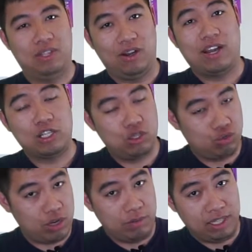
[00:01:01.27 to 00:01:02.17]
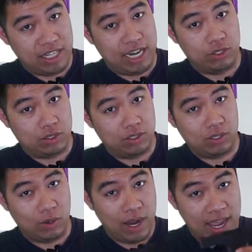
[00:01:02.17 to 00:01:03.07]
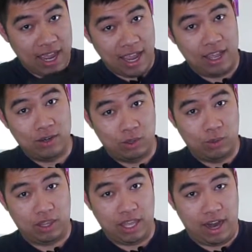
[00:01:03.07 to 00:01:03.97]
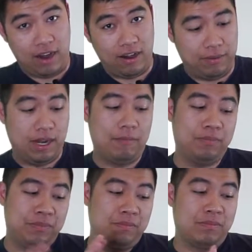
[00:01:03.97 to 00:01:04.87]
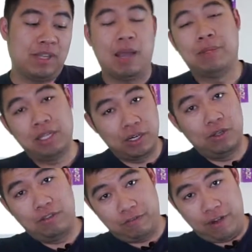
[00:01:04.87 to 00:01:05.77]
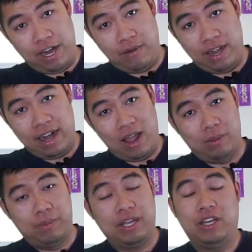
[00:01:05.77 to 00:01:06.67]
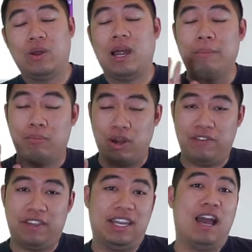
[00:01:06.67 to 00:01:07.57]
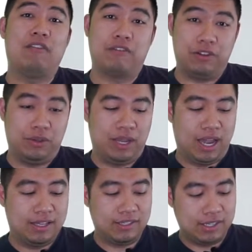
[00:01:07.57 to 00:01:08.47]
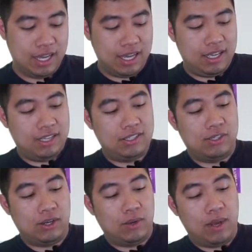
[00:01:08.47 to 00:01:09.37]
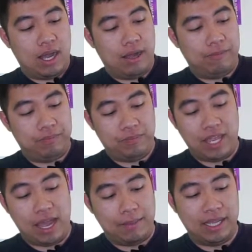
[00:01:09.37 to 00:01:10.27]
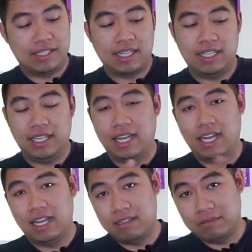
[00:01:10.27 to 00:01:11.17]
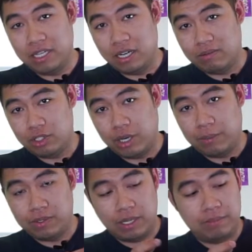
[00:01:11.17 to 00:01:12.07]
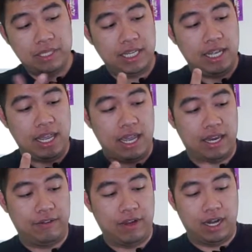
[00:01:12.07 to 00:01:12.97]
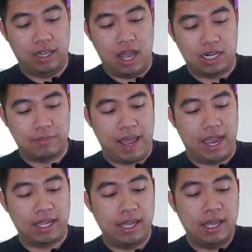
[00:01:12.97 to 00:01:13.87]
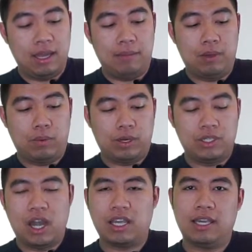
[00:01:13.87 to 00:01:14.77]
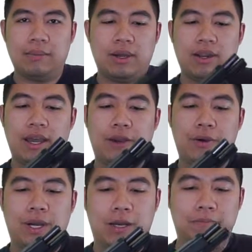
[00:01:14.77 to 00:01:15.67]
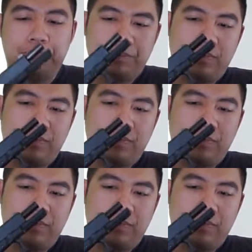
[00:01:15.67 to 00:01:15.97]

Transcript: they are extremely dangerous, so handle with care. I mean, I'm a little afraid right now, but, you know, I'm braving it out for you guys. So, yeah, basically, you know, chamber is empty, and I've got it locked back, but we were talking about how